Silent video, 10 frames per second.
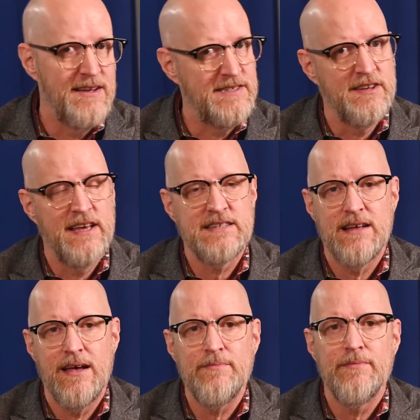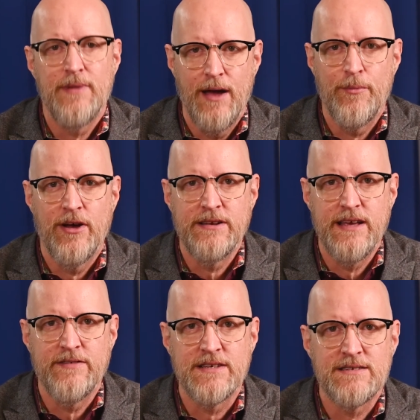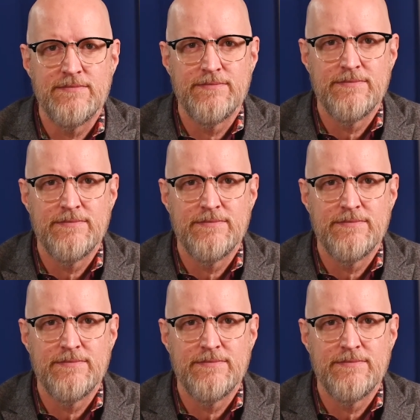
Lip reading: Until next time, I'm Ron Davis.